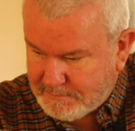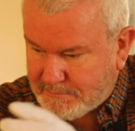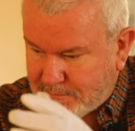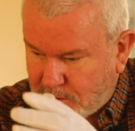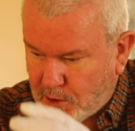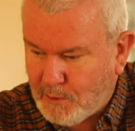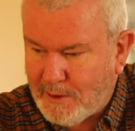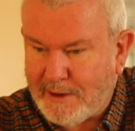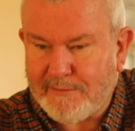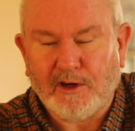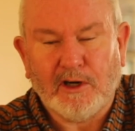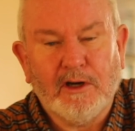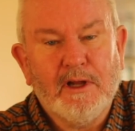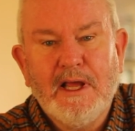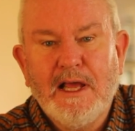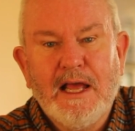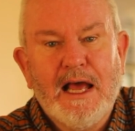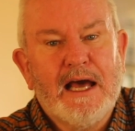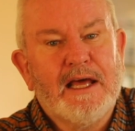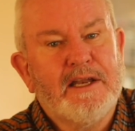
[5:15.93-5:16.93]
whoever.
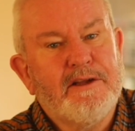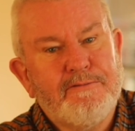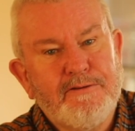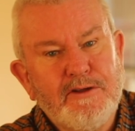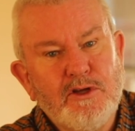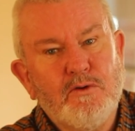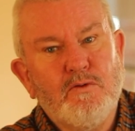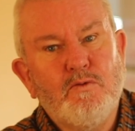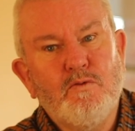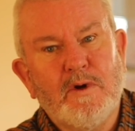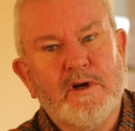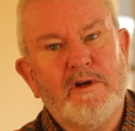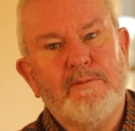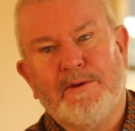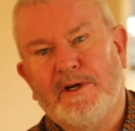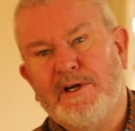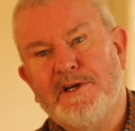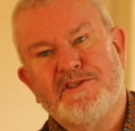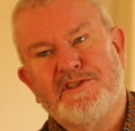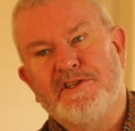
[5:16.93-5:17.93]
And if you were a
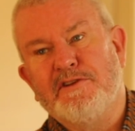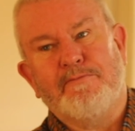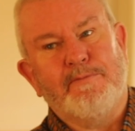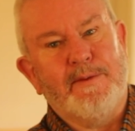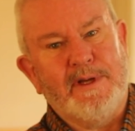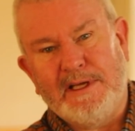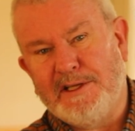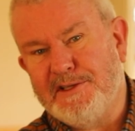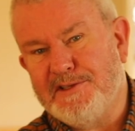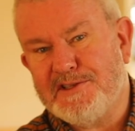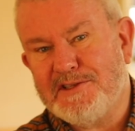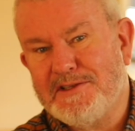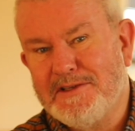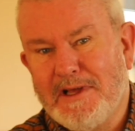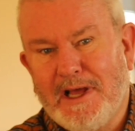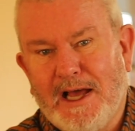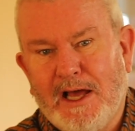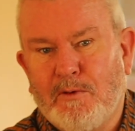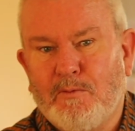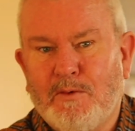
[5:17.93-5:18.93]
person of means
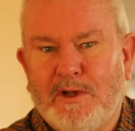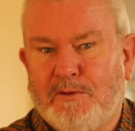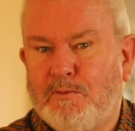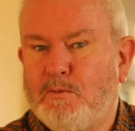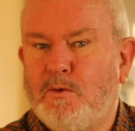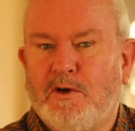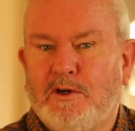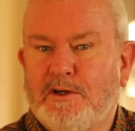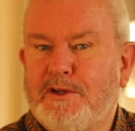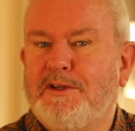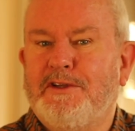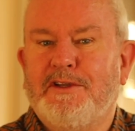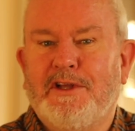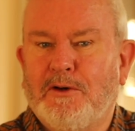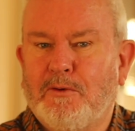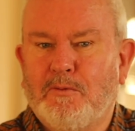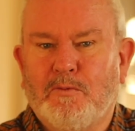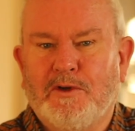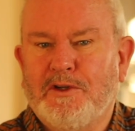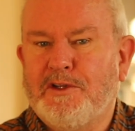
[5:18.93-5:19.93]
and went walking
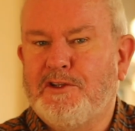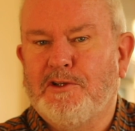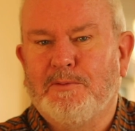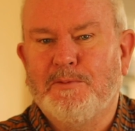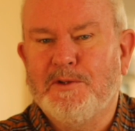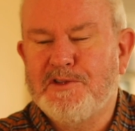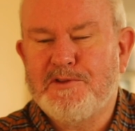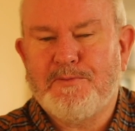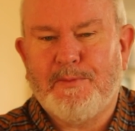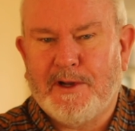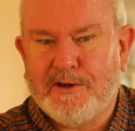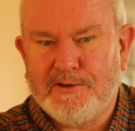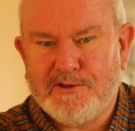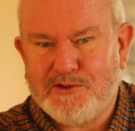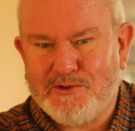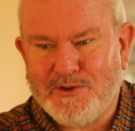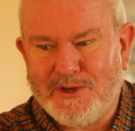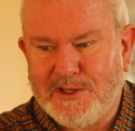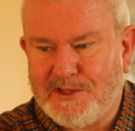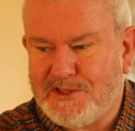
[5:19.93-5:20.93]
down one of Dublin's better
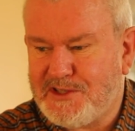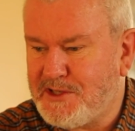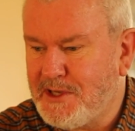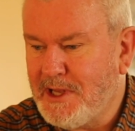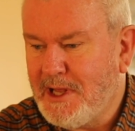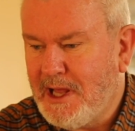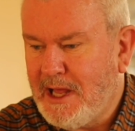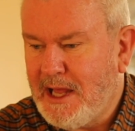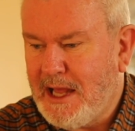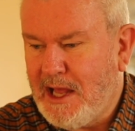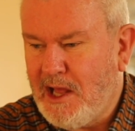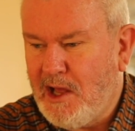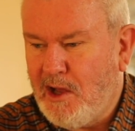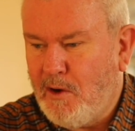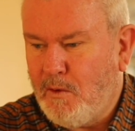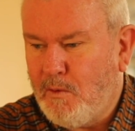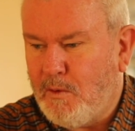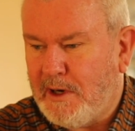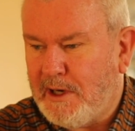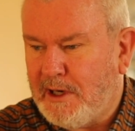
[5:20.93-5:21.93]
streets
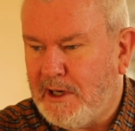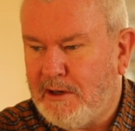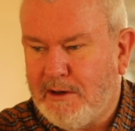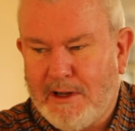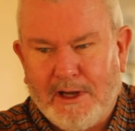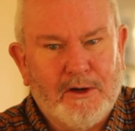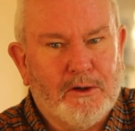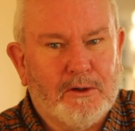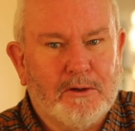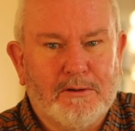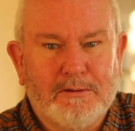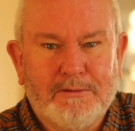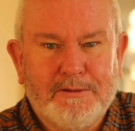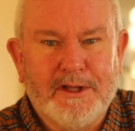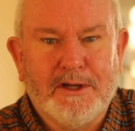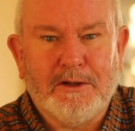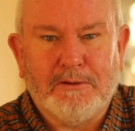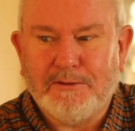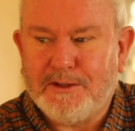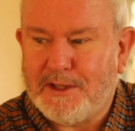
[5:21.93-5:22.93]
where our,
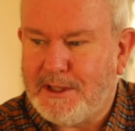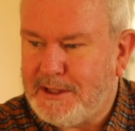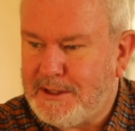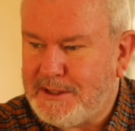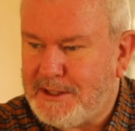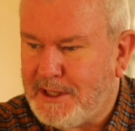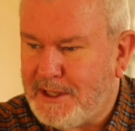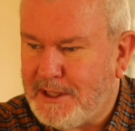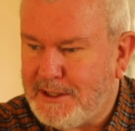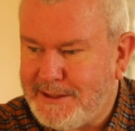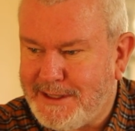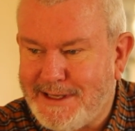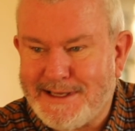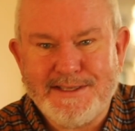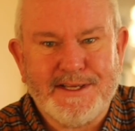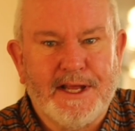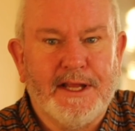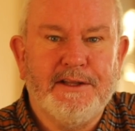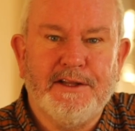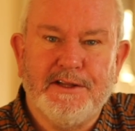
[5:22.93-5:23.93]
the
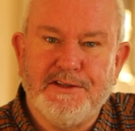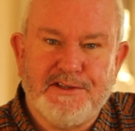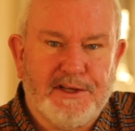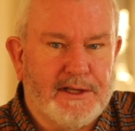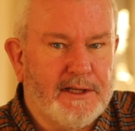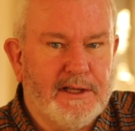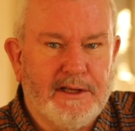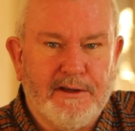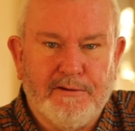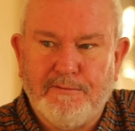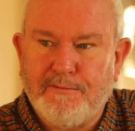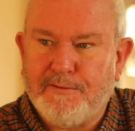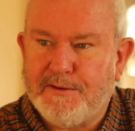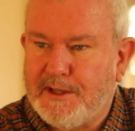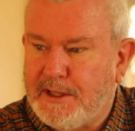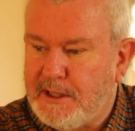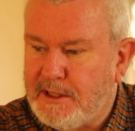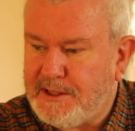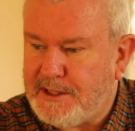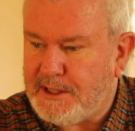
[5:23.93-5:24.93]
ascendancy lived,
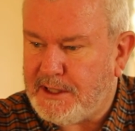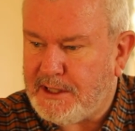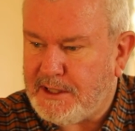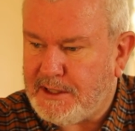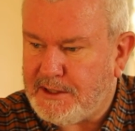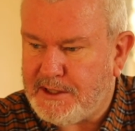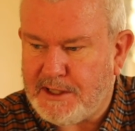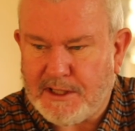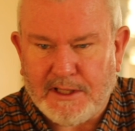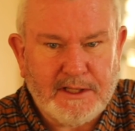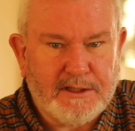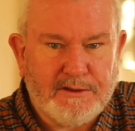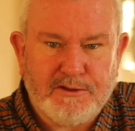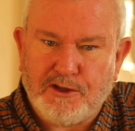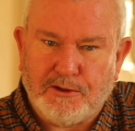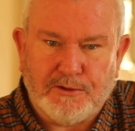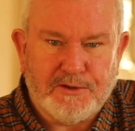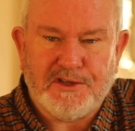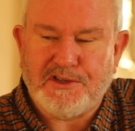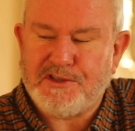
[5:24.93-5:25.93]
the
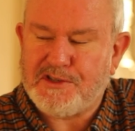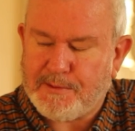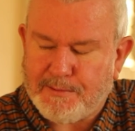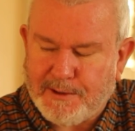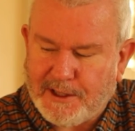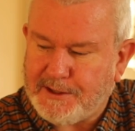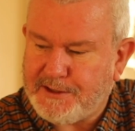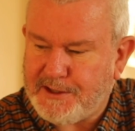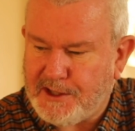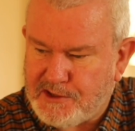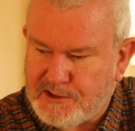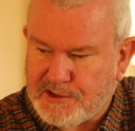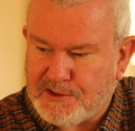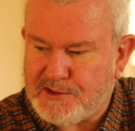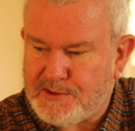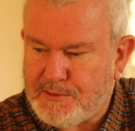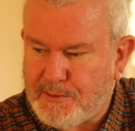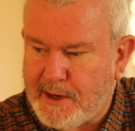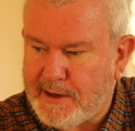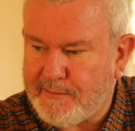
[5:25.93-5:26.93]
judges, the
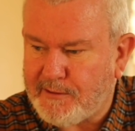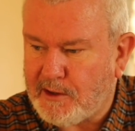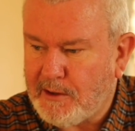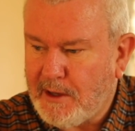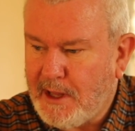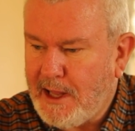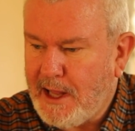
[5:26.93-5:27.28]
politicians, whatever,